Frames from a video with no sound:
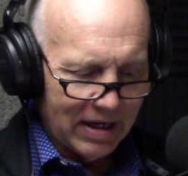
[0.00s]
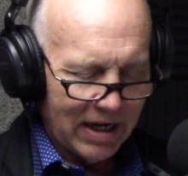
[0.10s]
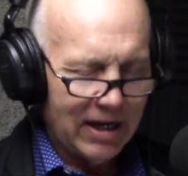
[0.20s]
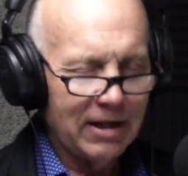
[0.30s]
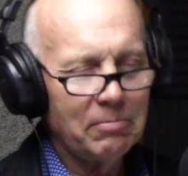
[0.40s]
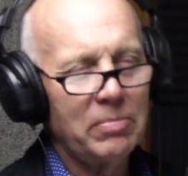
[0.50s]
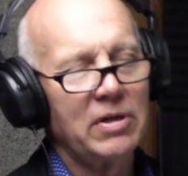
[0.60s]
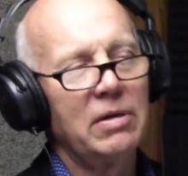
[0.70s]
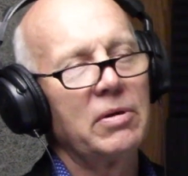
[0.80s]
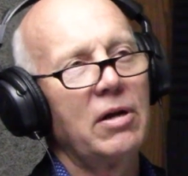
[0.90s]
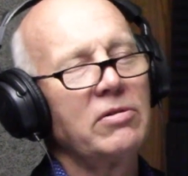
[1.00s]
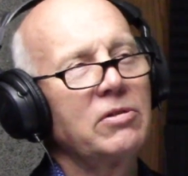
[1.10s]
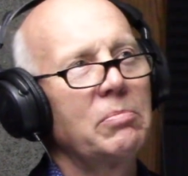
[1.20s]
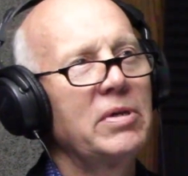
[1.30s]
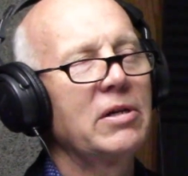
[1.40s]
And but
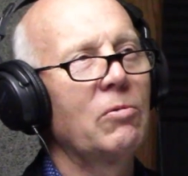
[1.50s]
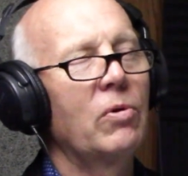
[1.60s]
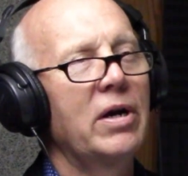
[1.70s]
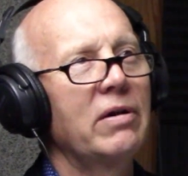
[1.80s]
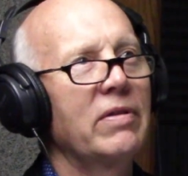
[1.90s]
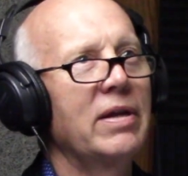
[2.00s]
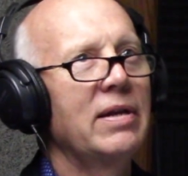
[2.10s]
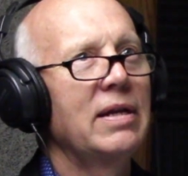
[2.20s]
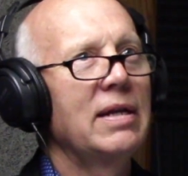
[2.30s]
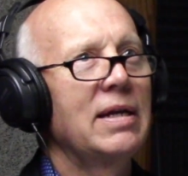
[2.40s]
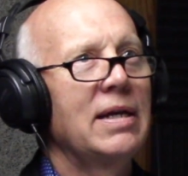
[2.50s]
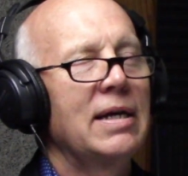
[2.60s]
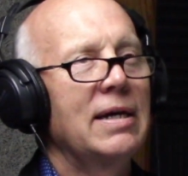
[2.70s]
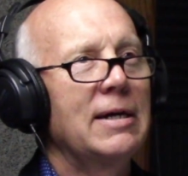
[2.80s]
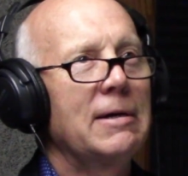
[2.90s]
also being aware
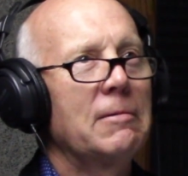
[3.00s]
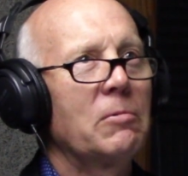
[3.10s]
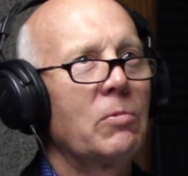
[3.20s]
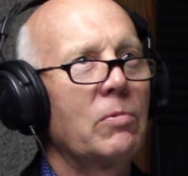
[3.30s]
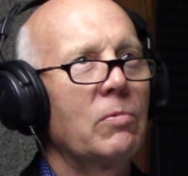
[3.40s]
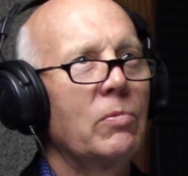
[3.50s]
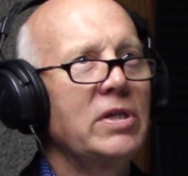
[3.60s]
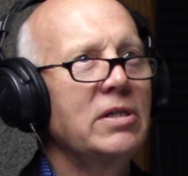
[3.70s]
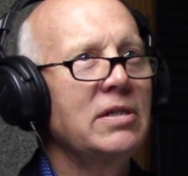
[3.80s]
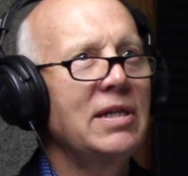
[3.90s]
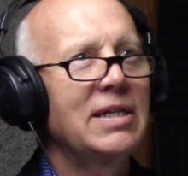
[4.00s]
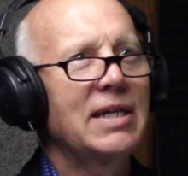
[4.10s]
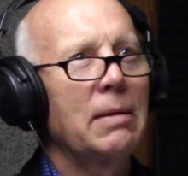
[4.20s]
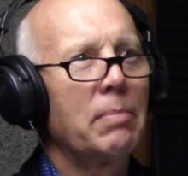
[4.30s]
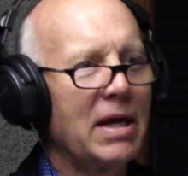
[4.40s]
that we just need to
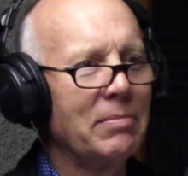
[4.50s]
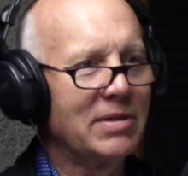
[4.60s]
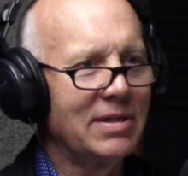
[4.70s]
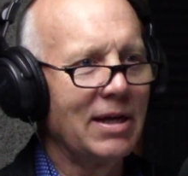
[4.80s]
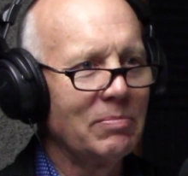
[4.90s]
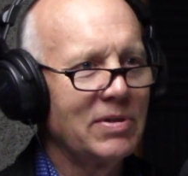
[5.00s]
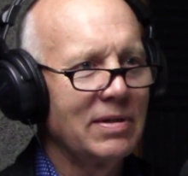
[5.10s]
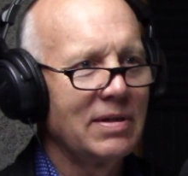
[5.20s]
take baby steps.